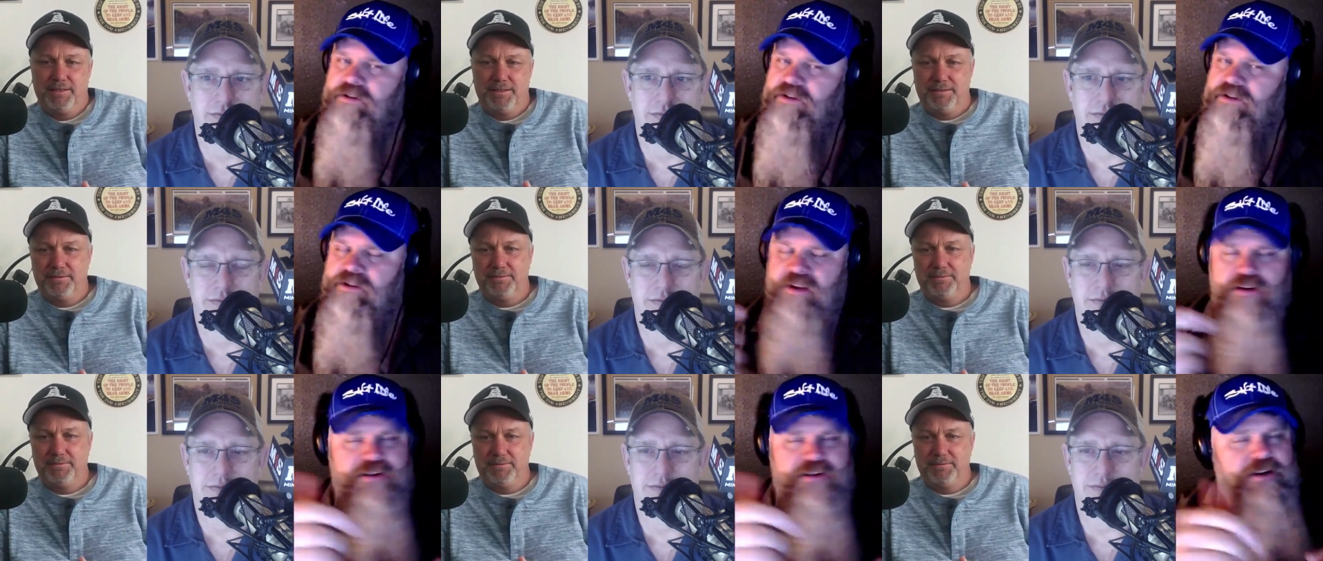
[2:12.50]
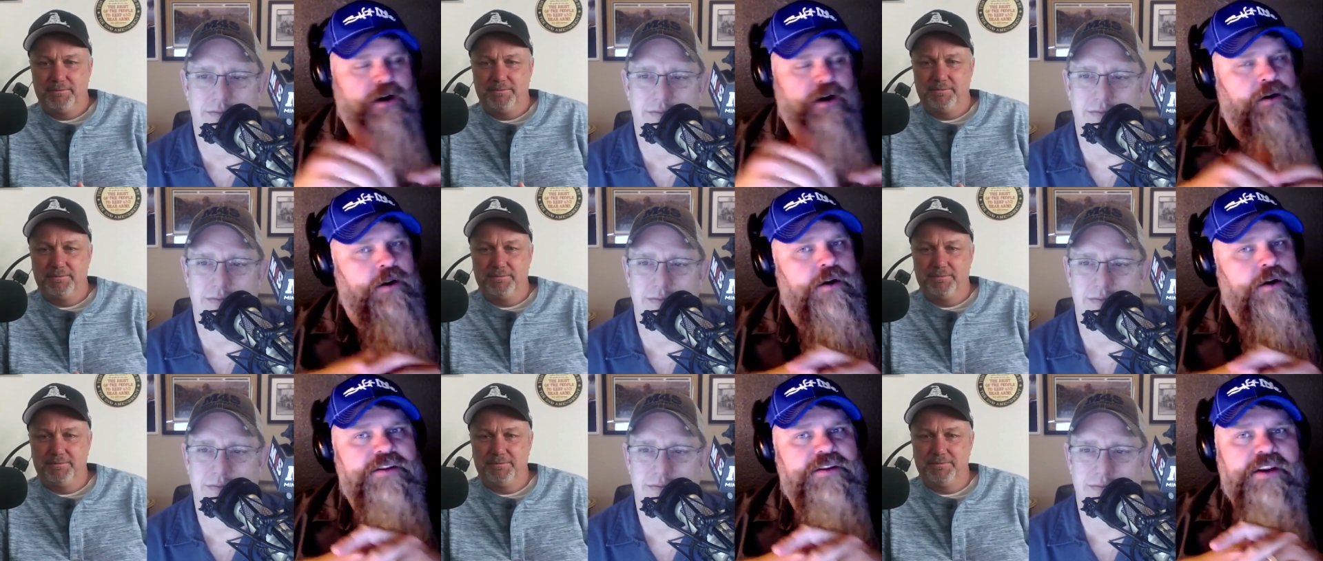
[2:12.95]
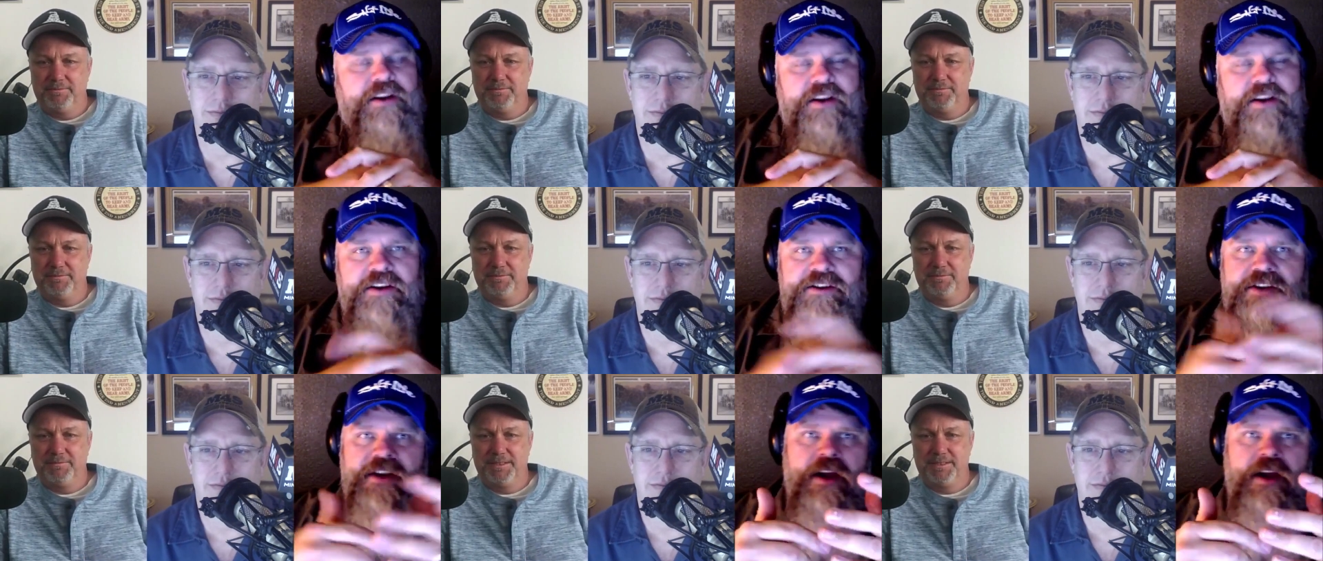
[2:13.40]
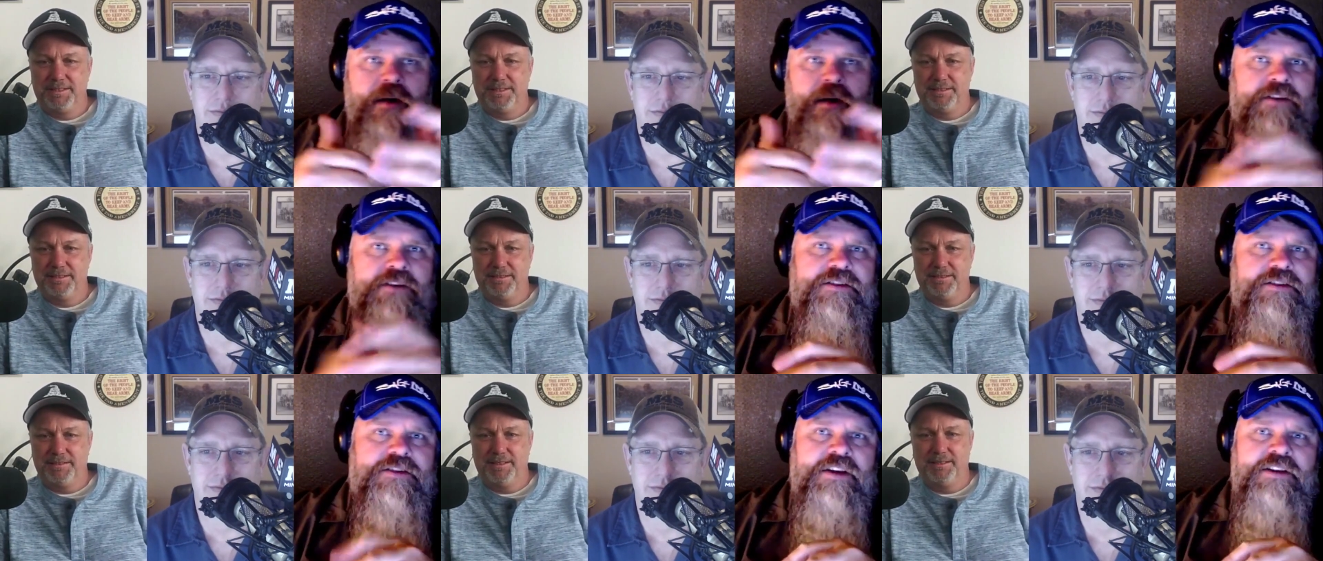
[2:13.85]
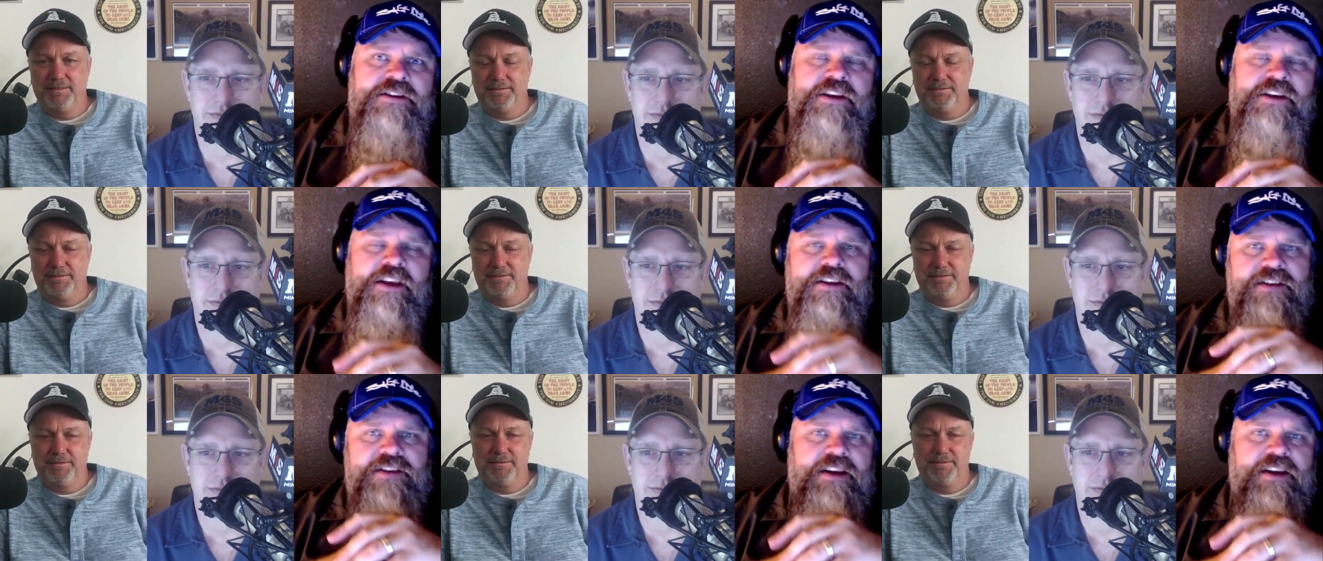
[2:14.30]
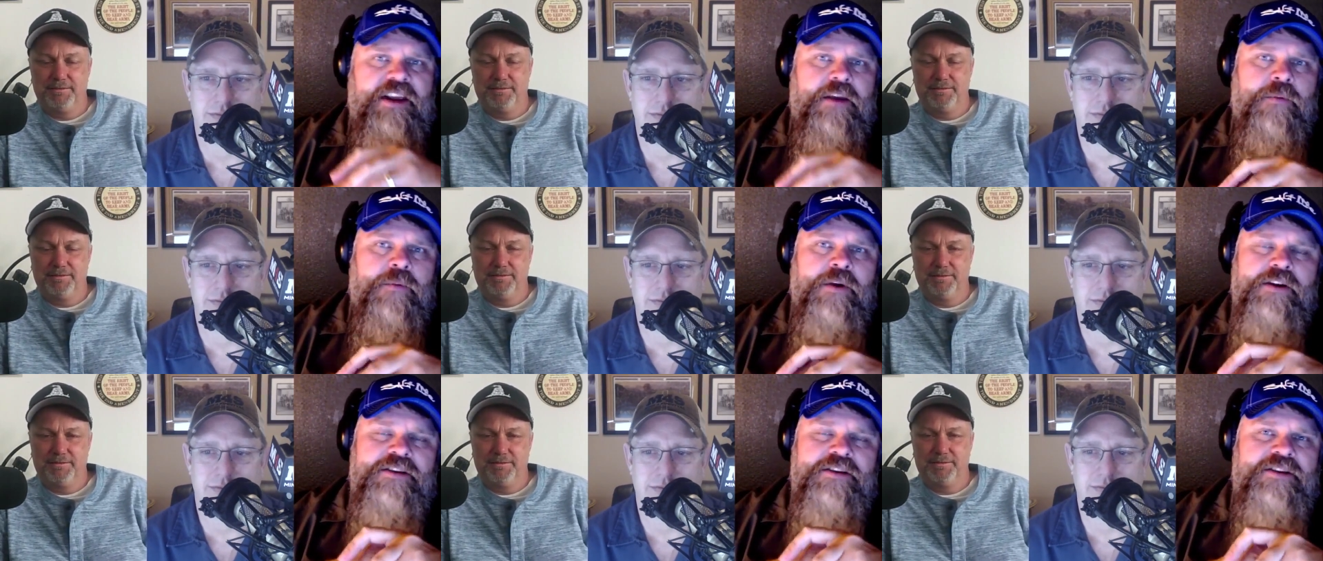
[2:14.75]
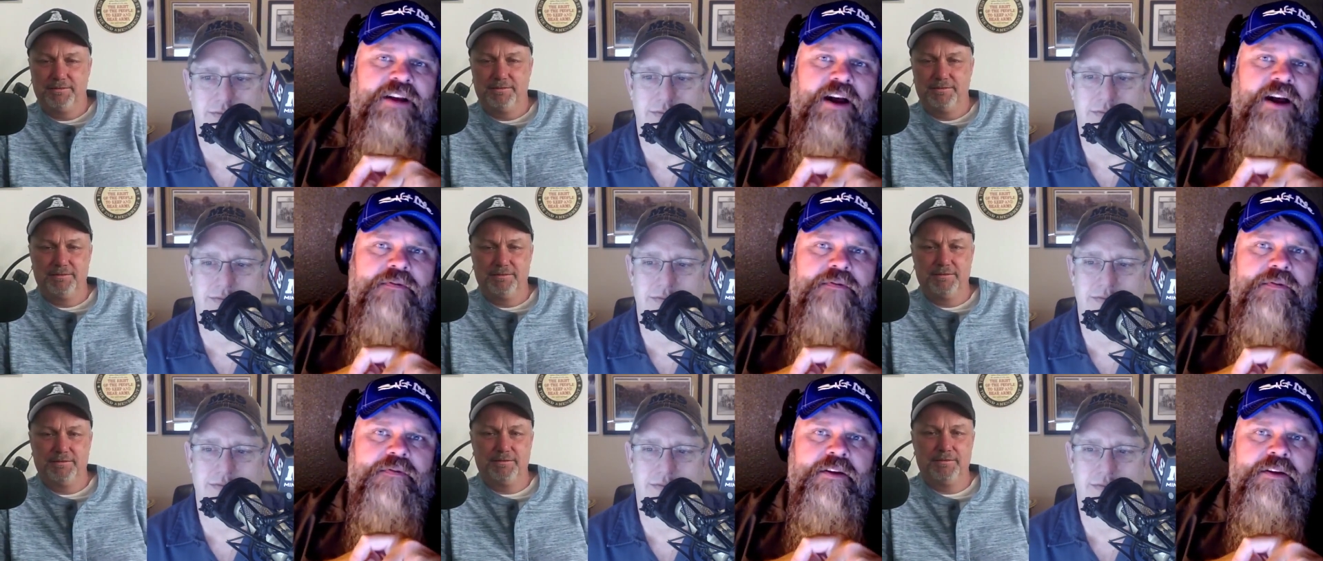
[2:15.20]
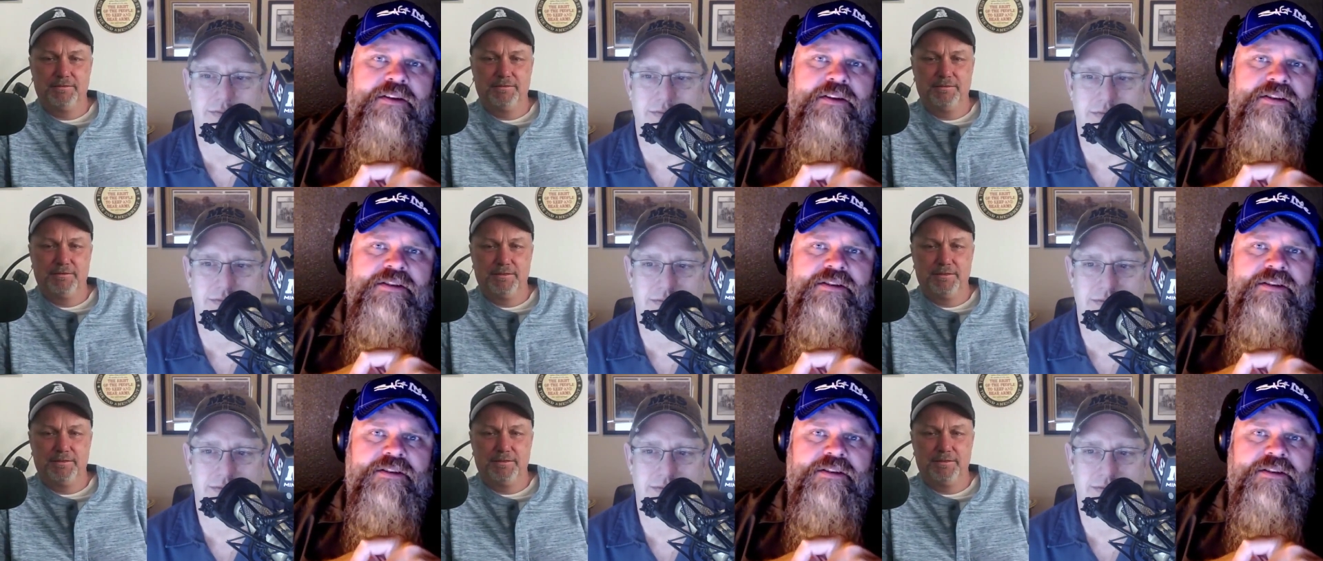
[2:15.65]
Speaker 1: I'll, I'll, start losing it because you know it's it's yeah. easy to get rid of stuff.